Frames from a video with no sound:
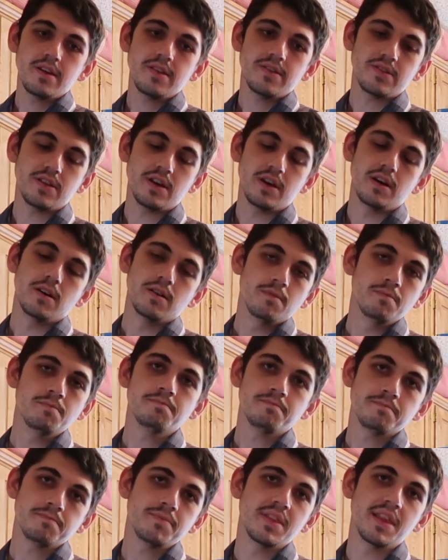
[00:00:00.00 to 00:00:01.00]
so
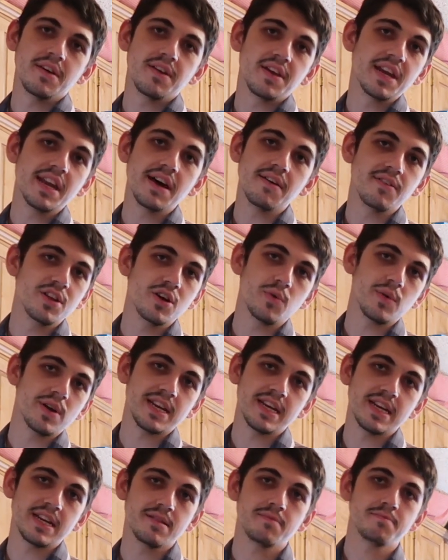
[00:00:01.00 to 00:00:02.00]
no, you never know when
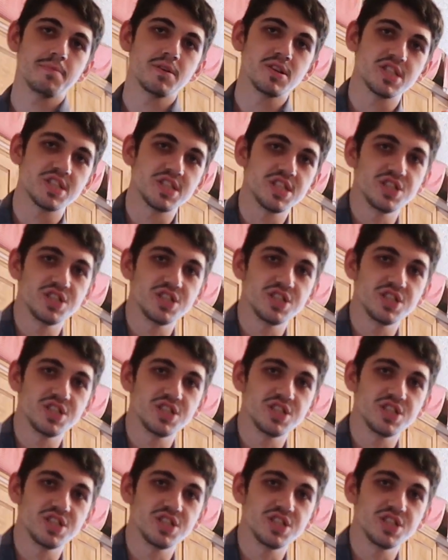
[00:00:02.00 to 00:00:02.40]
you need a bunch of